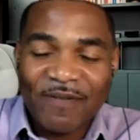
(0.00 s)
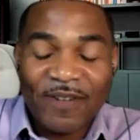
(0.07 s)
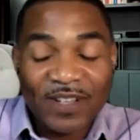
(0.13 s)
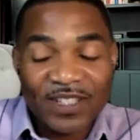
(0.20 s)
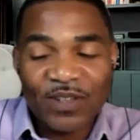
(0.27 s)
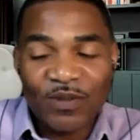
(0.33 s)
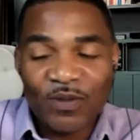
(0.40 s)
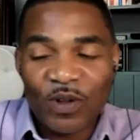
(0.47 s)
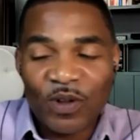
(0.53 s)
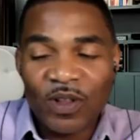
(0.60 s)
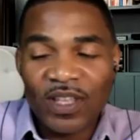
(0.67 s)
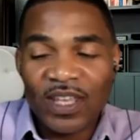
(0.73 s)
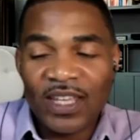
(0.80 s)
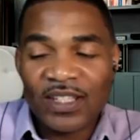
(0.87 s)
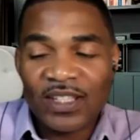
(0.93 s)
first of
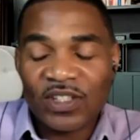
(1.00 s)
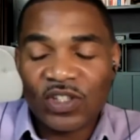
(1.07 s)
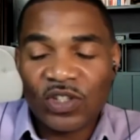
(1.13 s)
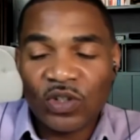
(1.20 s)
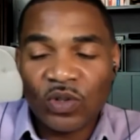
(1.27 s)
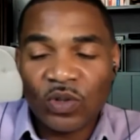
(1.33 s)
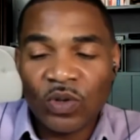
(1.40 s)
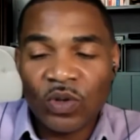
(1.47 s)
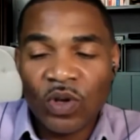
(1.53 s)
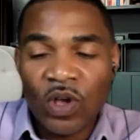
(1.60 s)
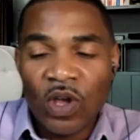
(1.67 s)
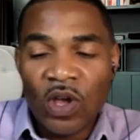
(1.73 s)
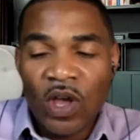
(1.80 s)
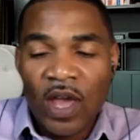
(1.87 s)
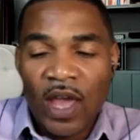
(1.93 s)
all is to
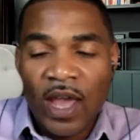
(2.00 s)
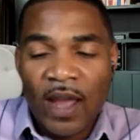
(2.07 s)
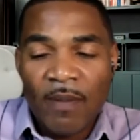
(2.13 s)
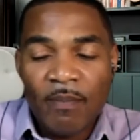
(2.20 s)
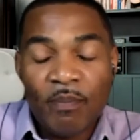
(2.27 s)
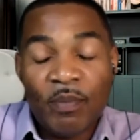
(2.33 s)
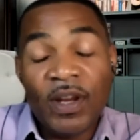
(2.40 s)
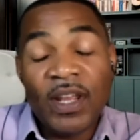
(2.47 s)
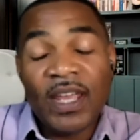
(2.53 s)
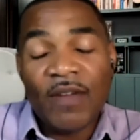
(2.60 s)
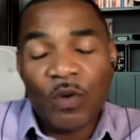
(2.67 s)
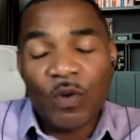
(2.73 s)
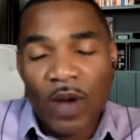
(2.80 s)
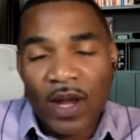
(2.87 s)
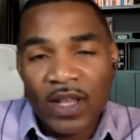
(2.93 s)
bring
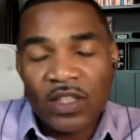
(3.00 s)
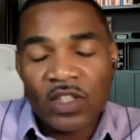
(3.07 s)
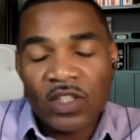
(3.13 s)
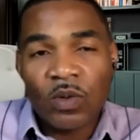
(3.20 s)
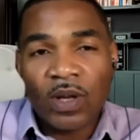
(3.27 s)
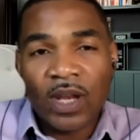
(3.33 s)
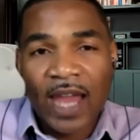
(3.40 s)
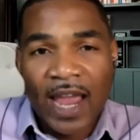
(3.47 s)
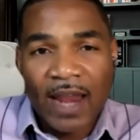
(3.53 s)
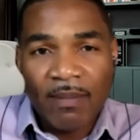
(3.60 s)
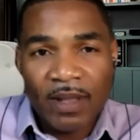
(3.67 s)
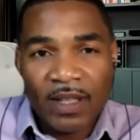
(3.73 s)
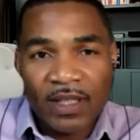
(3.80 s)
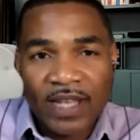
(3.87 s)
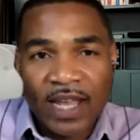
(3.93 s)
everyone into
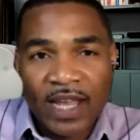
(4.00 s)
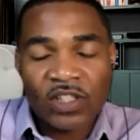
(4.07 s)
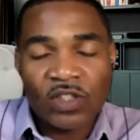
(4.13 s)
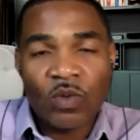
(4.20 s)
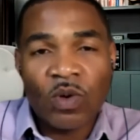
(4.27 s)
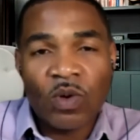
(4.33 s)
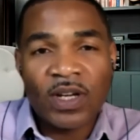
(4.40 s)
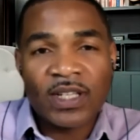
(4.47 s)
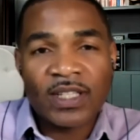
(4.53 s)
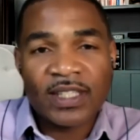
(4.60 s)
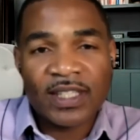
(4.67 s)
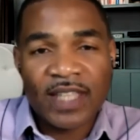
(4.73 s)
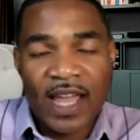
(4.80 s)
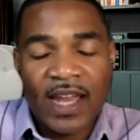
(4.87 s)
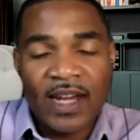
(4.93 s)
alignment as to
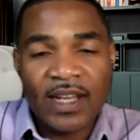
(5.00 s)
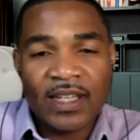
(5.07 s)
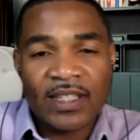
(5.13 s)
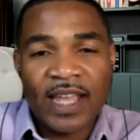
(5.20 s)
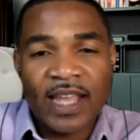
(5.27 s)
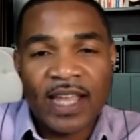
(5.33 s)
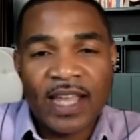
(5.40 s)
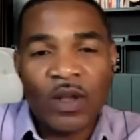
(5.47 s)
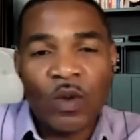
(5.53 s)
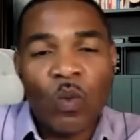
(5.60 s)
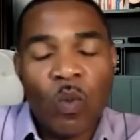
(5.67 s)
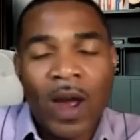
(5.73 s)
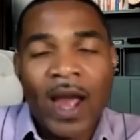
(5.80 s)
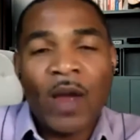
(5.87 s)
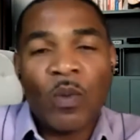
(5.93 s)
understand exactly
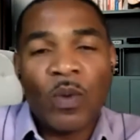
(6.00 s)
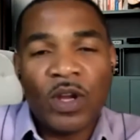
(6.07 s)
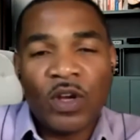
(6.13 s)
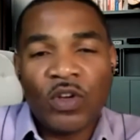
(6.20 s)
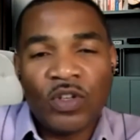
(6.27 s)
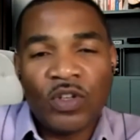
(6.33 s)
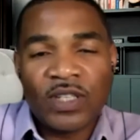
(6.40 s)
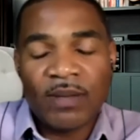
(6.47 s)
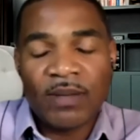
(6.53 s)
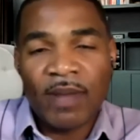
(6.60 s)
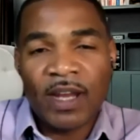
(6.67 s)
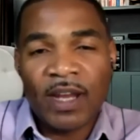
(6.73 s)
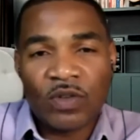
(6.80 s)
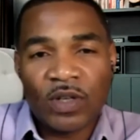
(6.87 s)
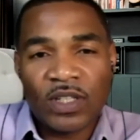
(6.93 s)
why we're using
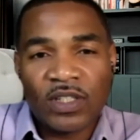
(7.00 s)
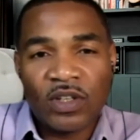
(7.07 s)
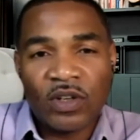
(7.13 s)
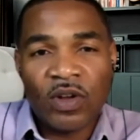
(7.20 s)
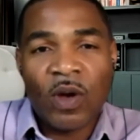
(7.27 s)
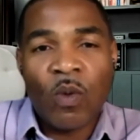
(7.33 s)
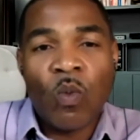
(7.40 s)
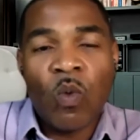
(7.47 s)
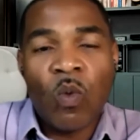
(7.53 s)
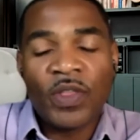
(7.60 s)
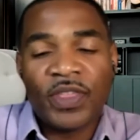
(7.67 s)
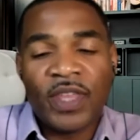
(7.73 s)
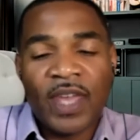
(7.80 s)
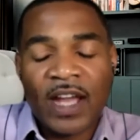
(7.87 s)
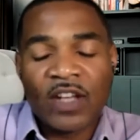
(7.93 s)
metrics,
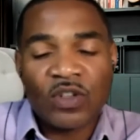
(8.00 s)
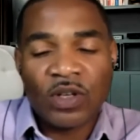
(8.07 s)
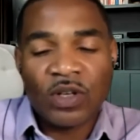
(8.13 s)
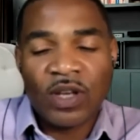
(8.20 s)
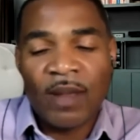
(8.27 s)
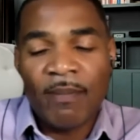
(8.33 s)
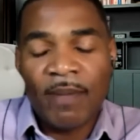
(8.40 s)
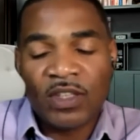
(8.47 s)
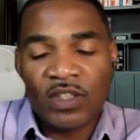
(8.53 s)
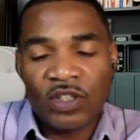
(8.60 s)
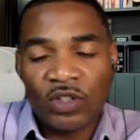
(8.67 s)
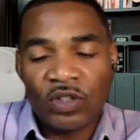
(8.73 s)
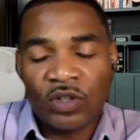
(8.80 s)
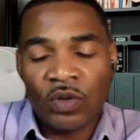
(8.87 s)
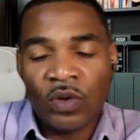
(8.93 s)
what they actually are meant
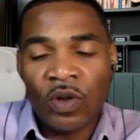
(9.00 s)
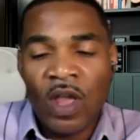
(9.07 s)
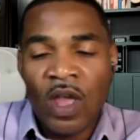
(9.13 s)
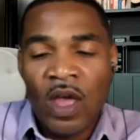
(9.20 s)
to do.